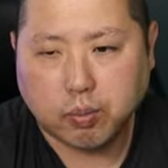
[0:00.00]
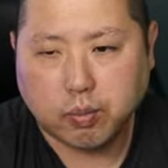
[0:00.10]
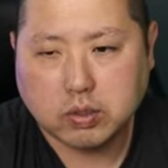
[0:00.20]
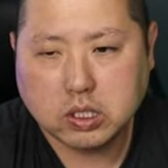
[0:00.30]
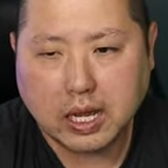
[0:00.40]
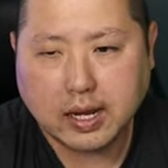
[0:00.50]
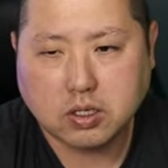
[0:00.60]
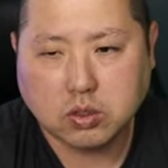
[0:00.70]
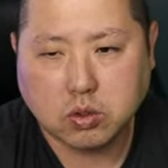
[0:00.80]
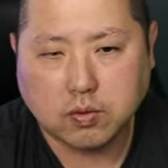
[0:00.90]
Stacks
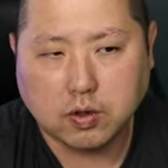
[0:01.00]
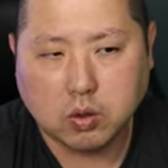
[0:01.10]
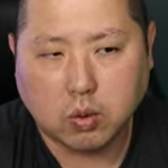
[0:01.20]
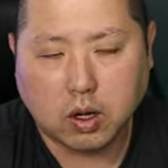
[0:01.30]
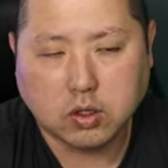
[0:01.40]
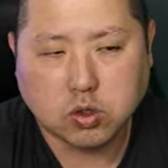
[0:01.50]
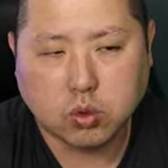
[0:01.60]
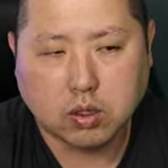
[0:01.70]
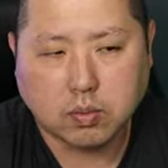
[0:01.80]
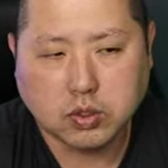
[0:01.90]
is doing very well at
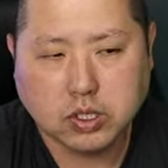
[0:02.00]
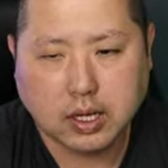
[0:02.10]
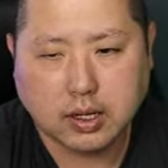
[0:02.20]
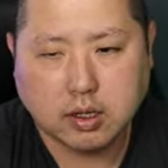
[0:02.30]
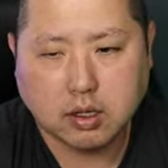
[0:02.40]
200%.